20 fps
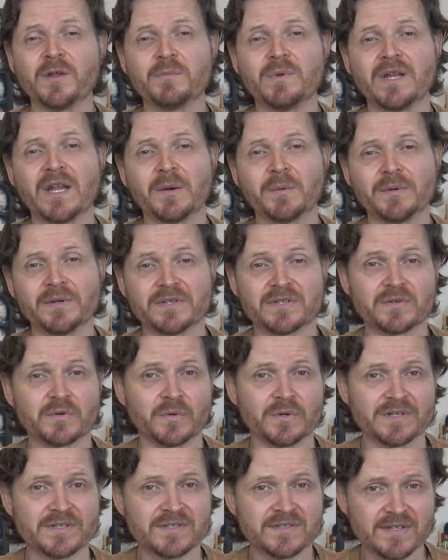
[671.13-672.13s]
been able to
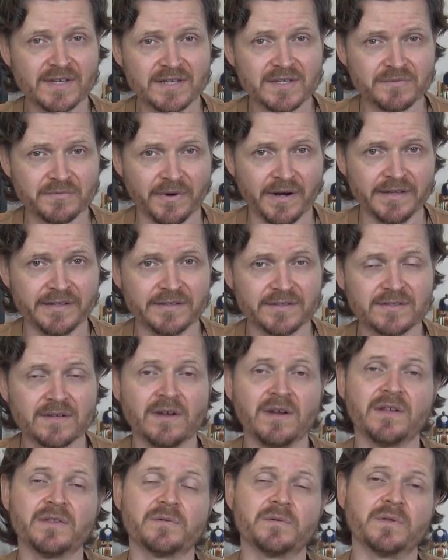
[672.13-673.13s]
score 6 runs
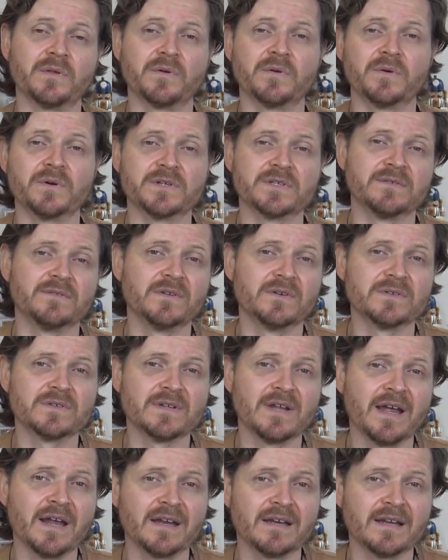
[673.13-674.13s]
through the course of those
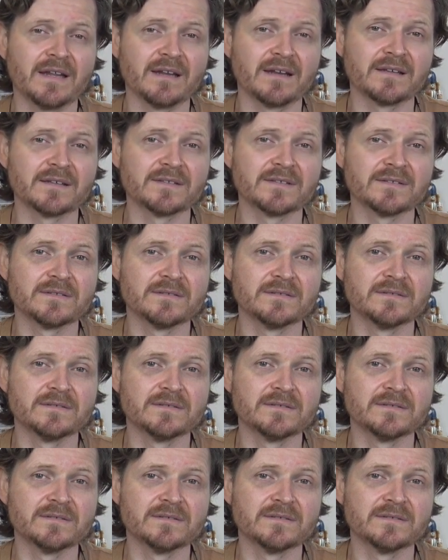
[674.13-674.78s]
9 innings.